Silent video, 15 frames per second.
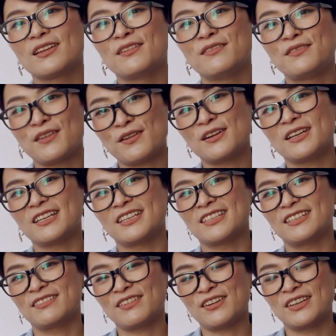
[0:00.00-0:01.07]
Very good,
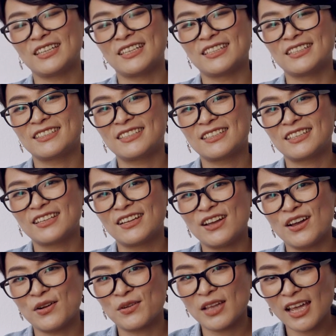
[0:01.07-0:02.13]
very good.
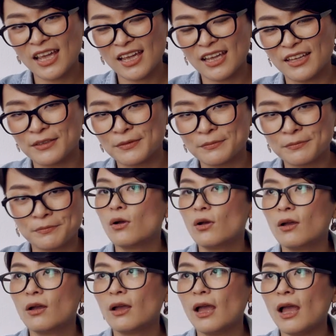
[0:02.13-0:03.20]
Okay,
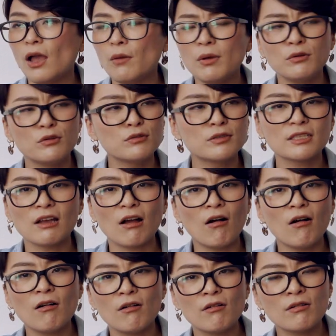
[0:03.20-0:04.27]
how about using
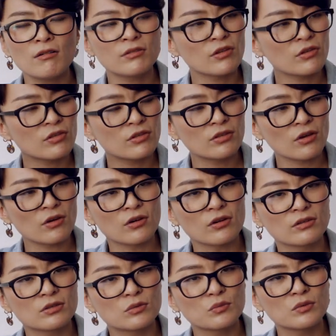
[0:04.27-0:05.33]
all the
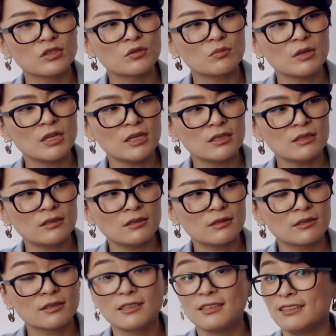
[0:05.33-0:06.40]
thirds, which
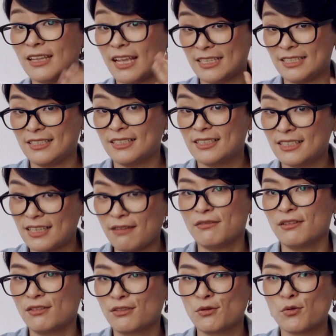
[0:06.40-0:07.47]
means, yes,
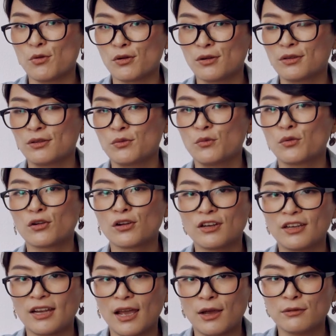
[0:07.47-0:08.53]
7th chord. We're
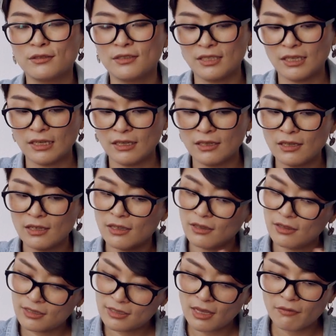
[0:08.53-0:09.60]
gonna now sing
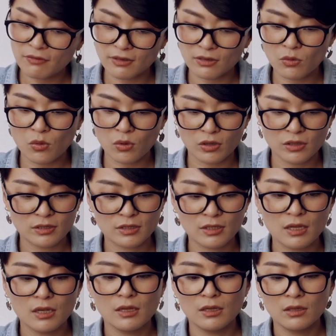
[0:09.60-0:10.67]
the 7th chords.
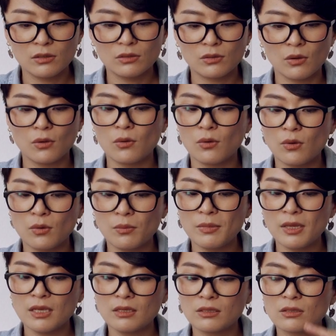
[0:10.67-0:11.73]
Do,
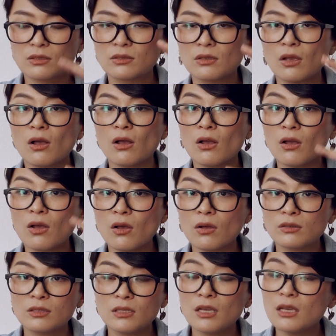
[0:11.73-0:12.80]
mi,
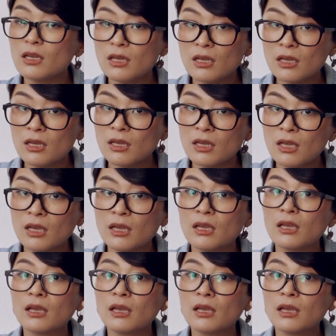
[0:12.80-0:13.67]
sol, ti.